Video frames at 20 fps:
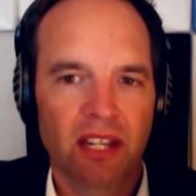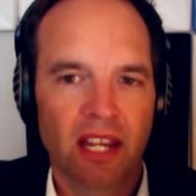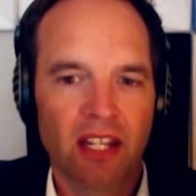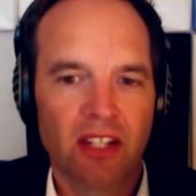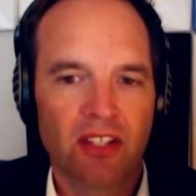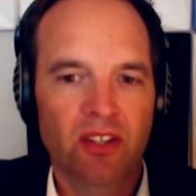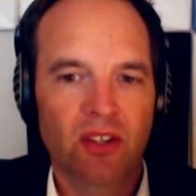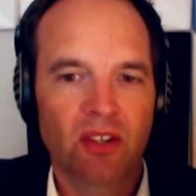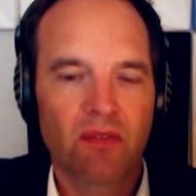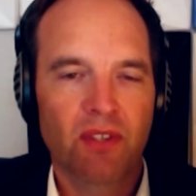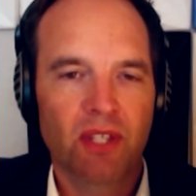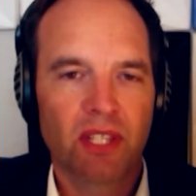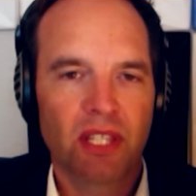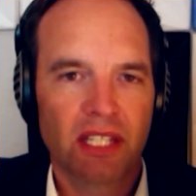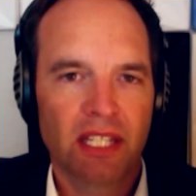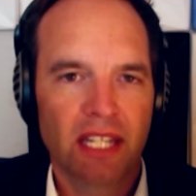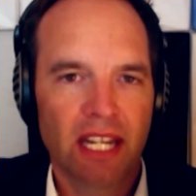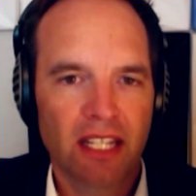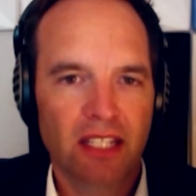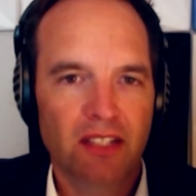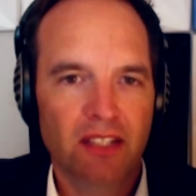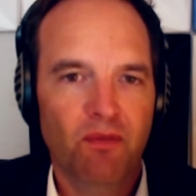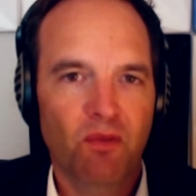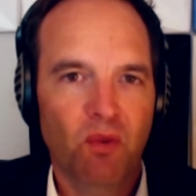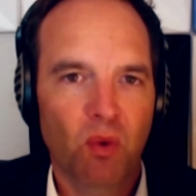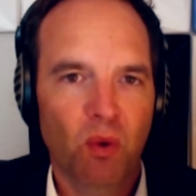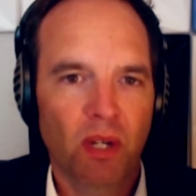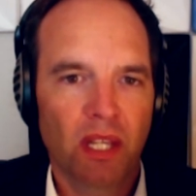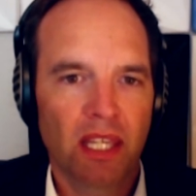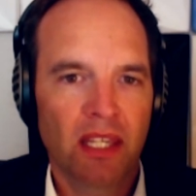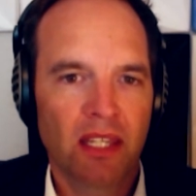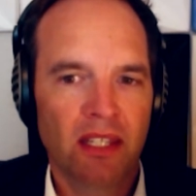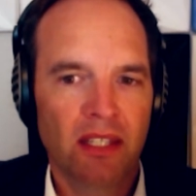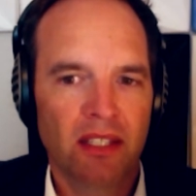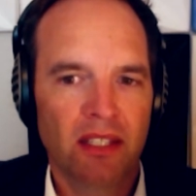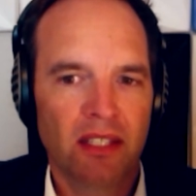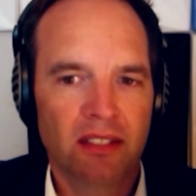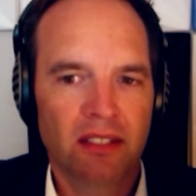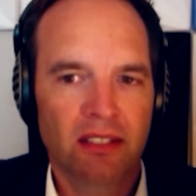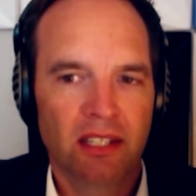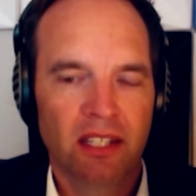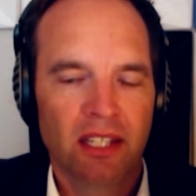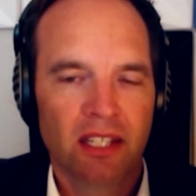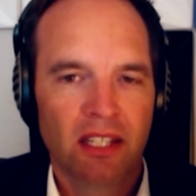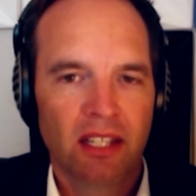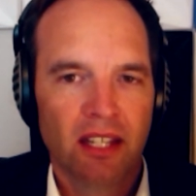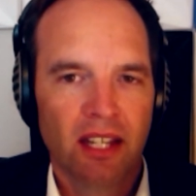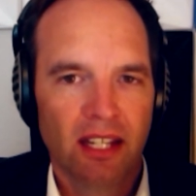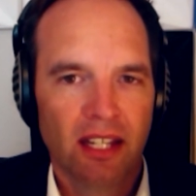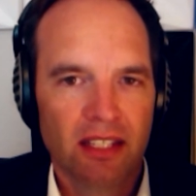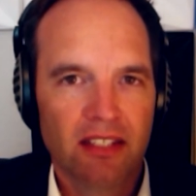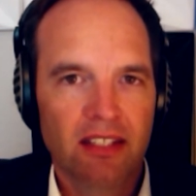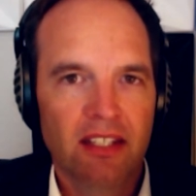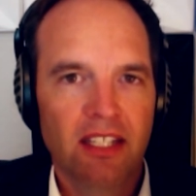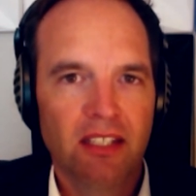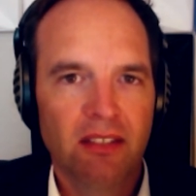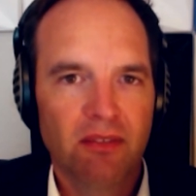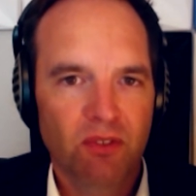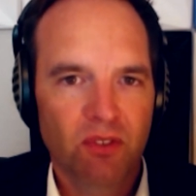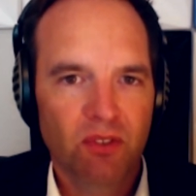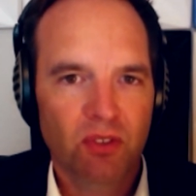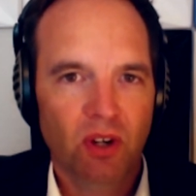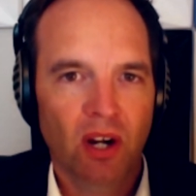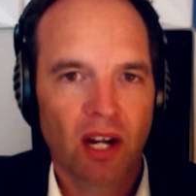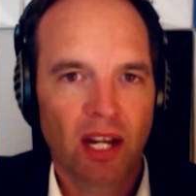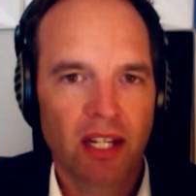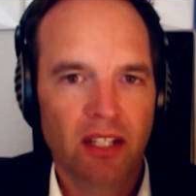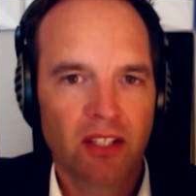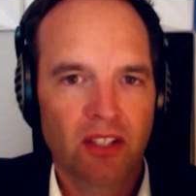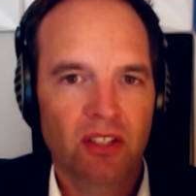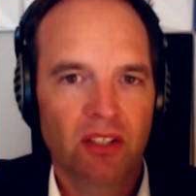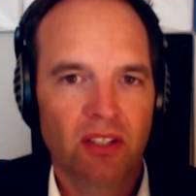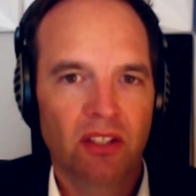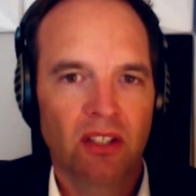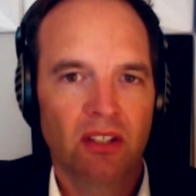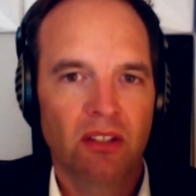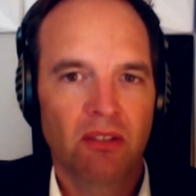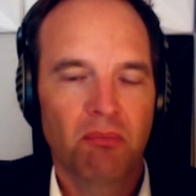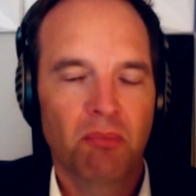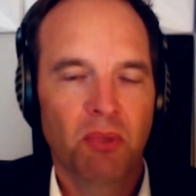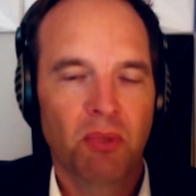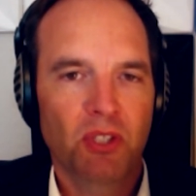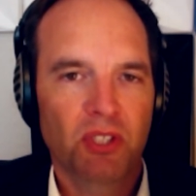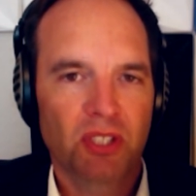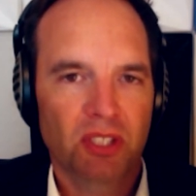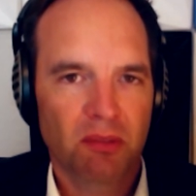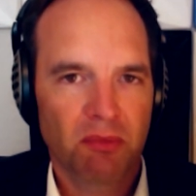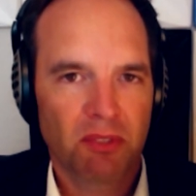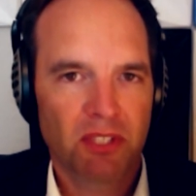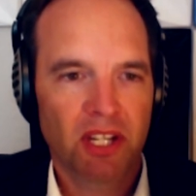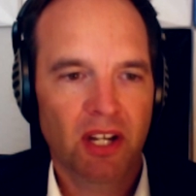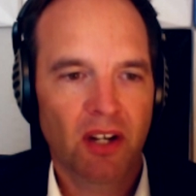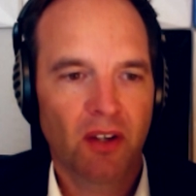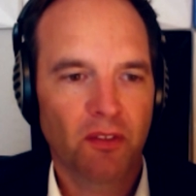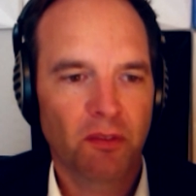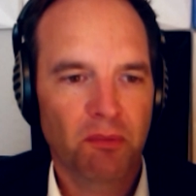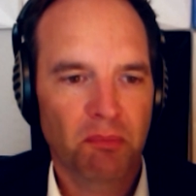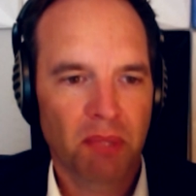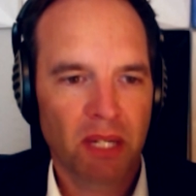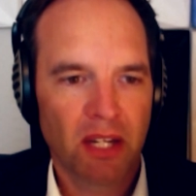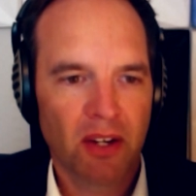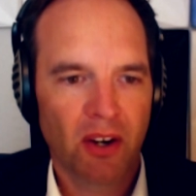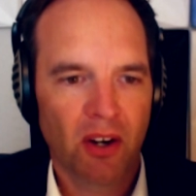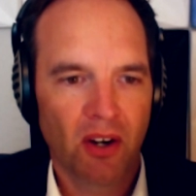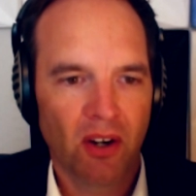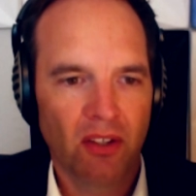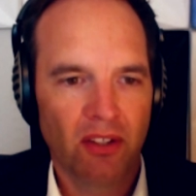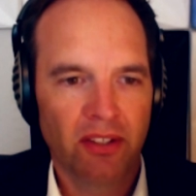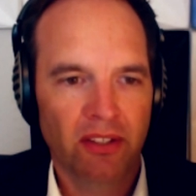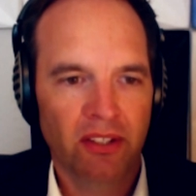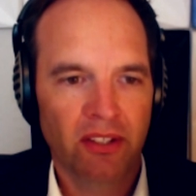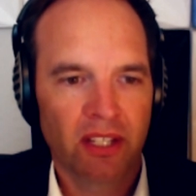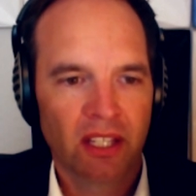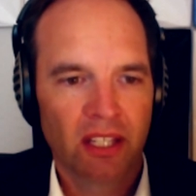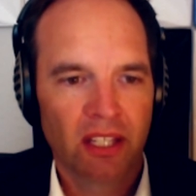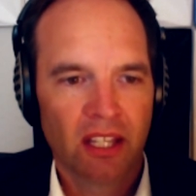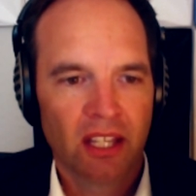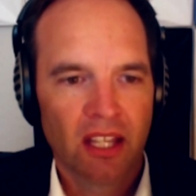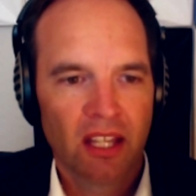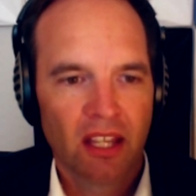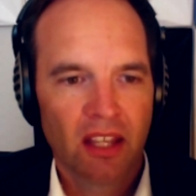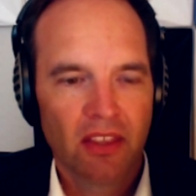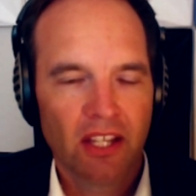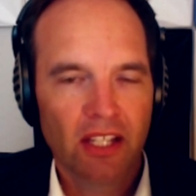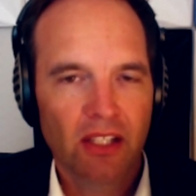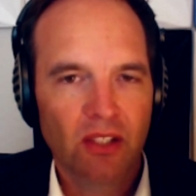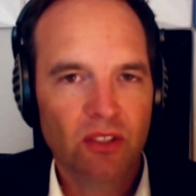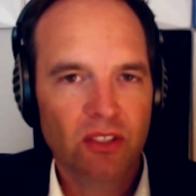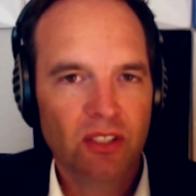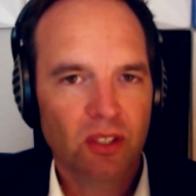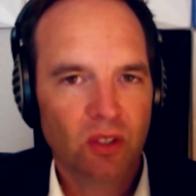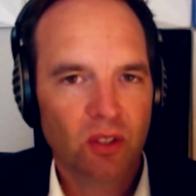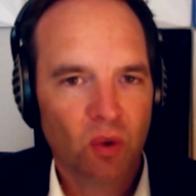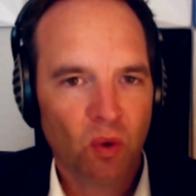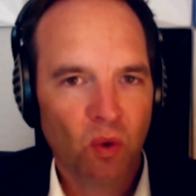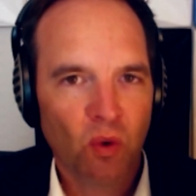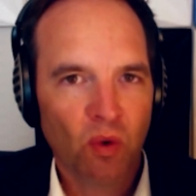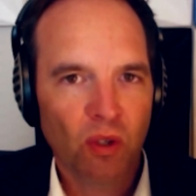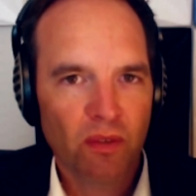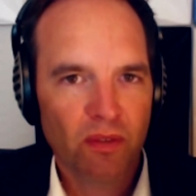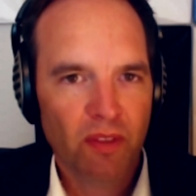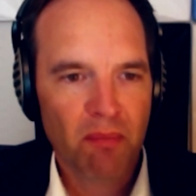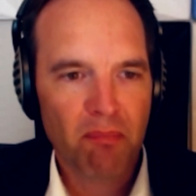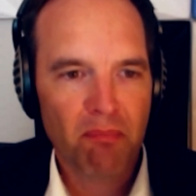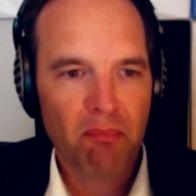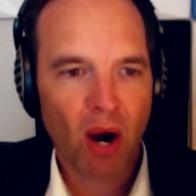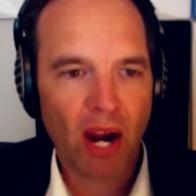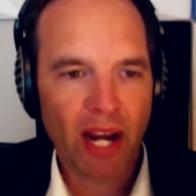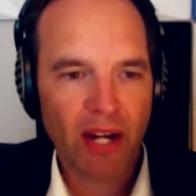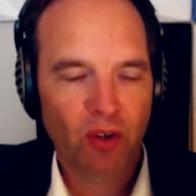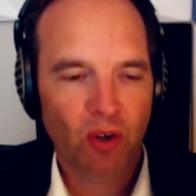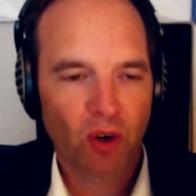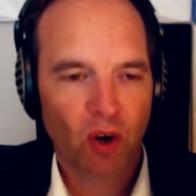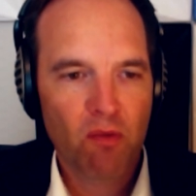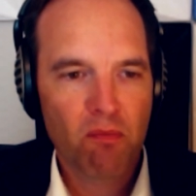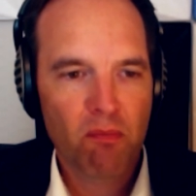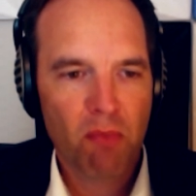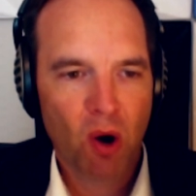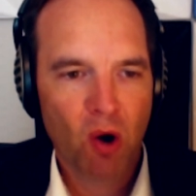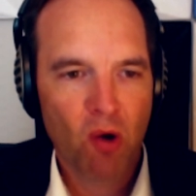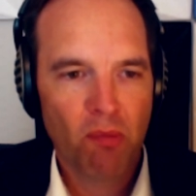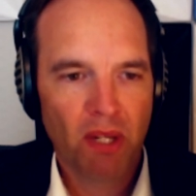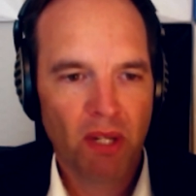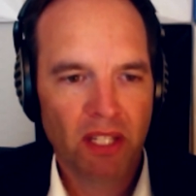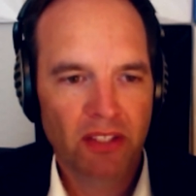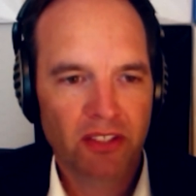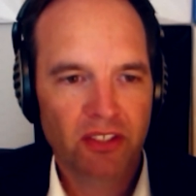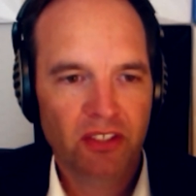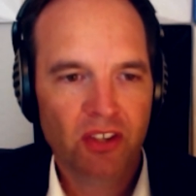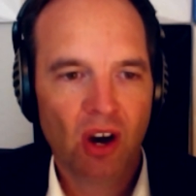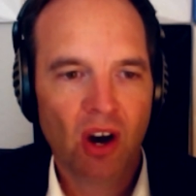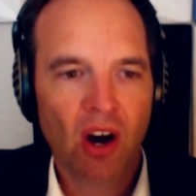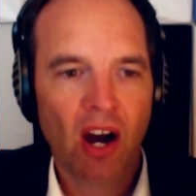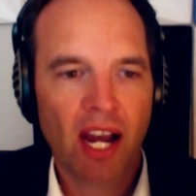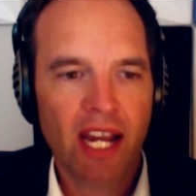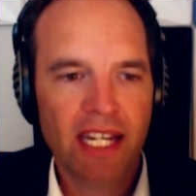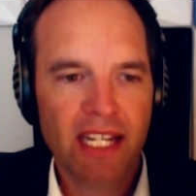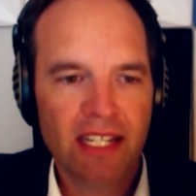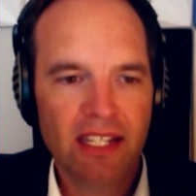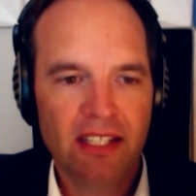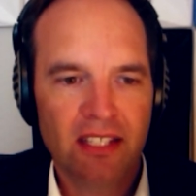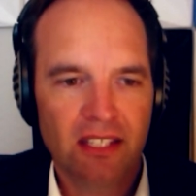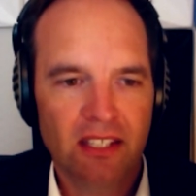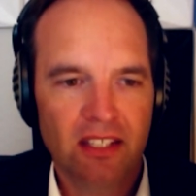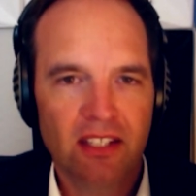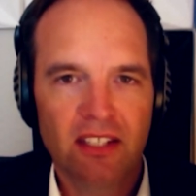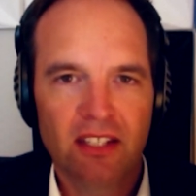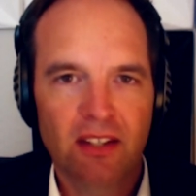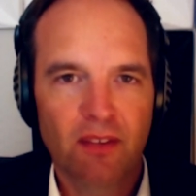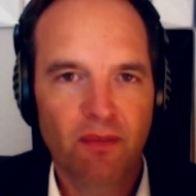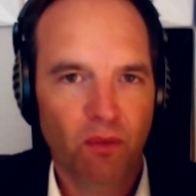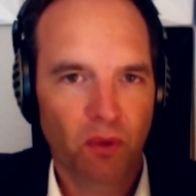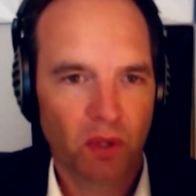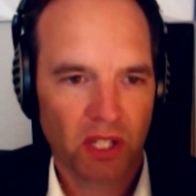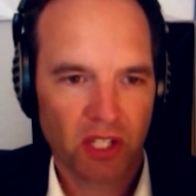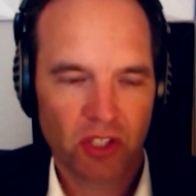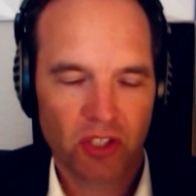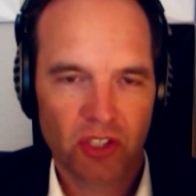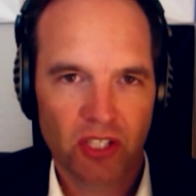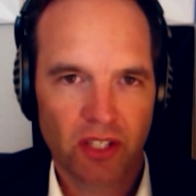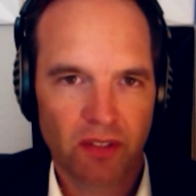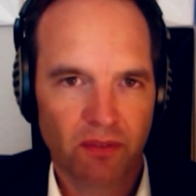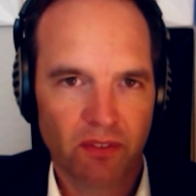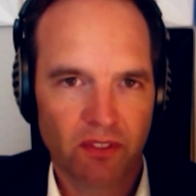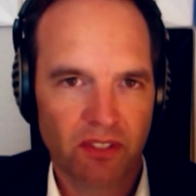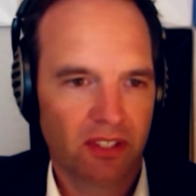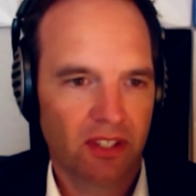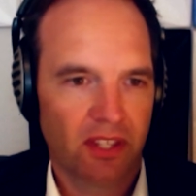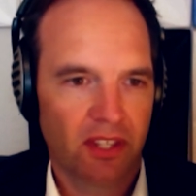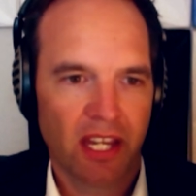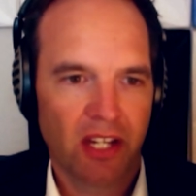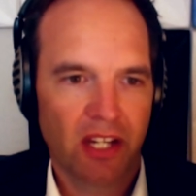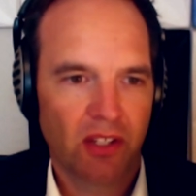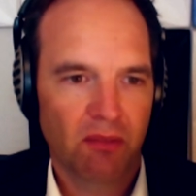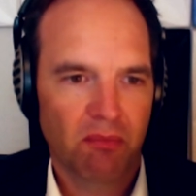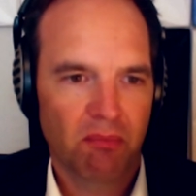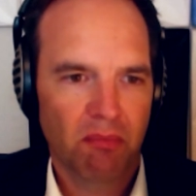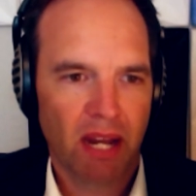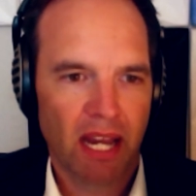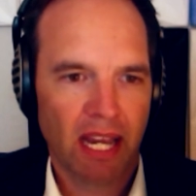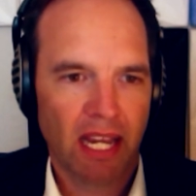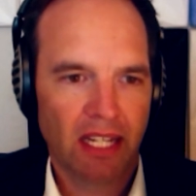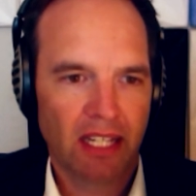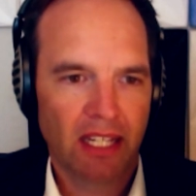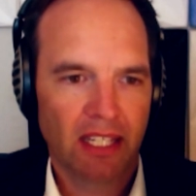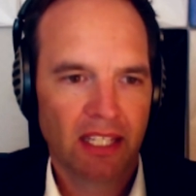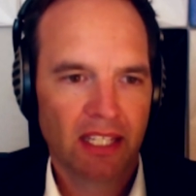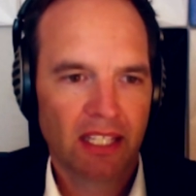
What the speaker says: And so for the next 4 years, instead of trying to push themselves beyond, they looked at all of the micro moments, tiny different shifts they could make.